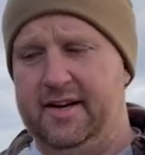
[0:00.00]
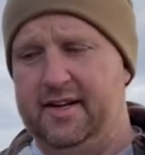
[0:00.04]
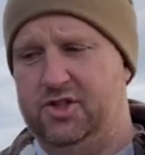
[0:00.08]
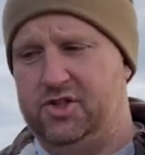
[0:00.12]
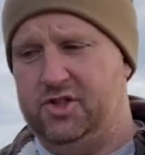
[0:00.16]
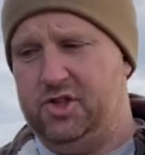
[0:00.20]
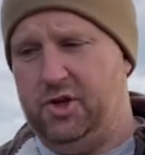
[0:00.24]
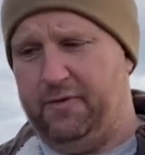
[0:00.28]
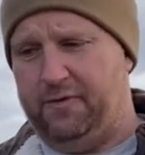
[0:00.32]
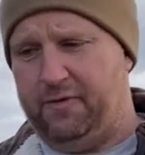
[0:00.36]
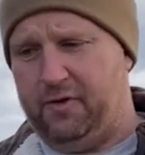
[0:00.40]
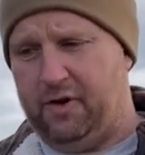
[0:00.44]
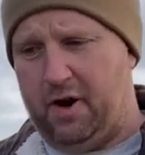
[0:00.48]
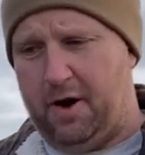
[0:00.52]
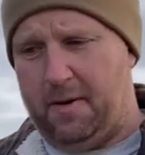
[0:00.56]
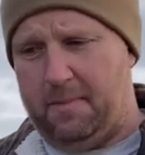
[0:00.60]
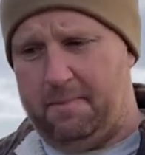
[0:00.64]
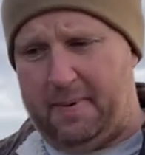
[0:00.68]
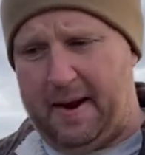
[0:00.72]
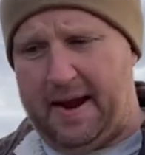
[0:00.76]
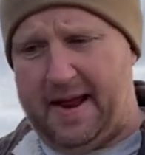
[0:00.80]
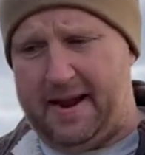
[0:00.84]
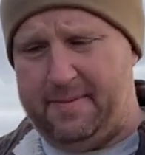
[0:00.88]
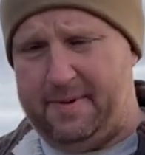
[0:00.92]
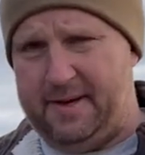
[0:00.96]
So for our
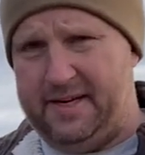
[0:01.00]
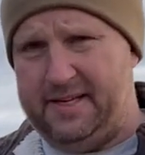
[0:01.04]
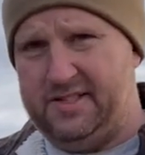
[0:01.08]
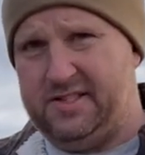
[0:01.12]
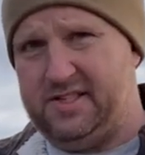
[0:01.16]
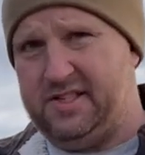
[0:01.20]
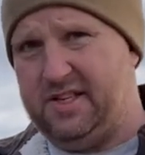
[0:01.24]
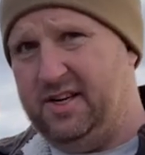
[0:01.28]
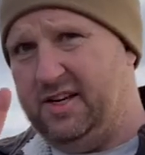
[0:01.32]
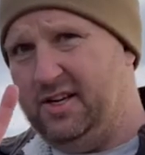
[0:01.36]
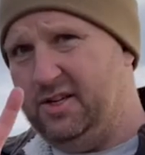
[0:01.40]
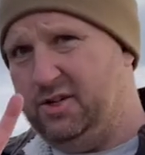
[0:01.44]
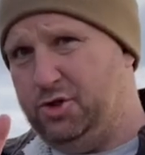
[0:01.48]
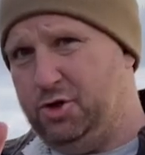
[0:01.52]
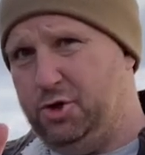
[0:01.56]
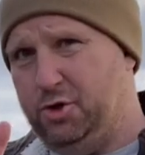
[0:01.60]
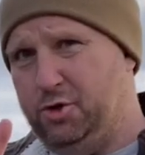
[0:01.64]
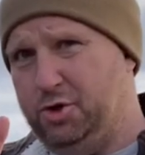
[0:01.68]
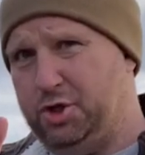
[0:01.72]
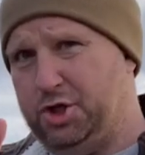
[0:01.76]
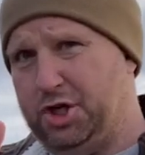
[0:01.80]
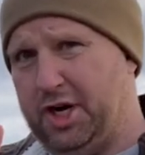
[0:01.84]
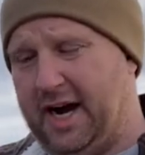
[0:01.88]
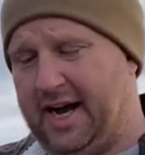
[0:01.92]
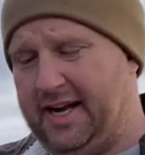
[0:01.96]
babies,
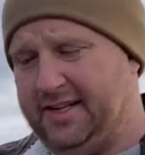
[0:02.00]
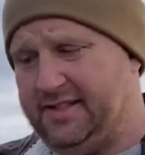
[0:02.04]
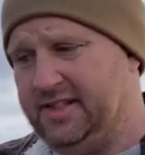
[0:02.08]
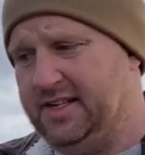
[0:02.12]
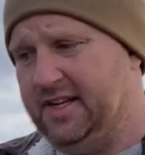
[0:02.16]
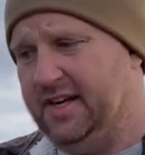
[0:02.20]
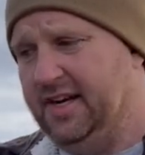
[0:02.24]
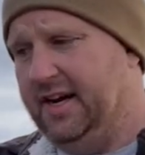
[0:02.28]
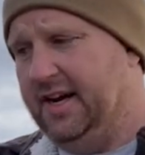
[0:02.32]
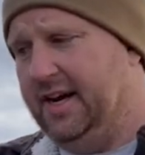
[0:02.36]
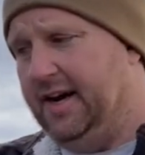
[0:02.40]
2 shots.